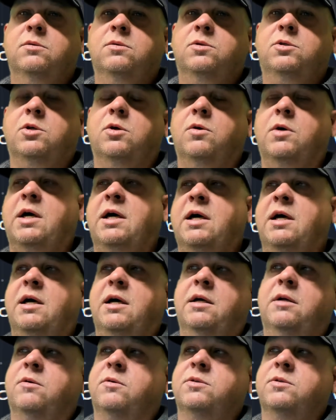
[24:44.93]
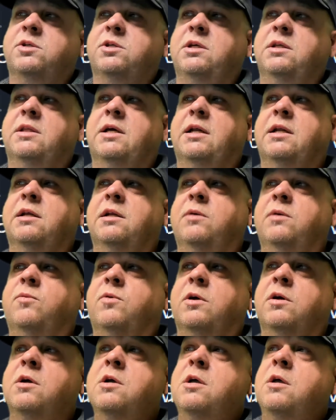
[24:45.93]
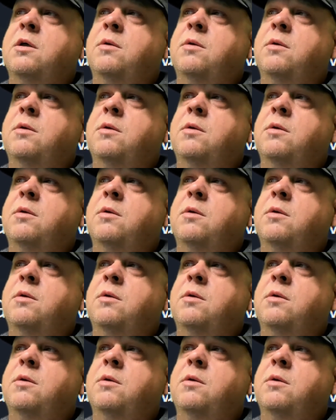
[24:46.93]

So I don't see that anywhere.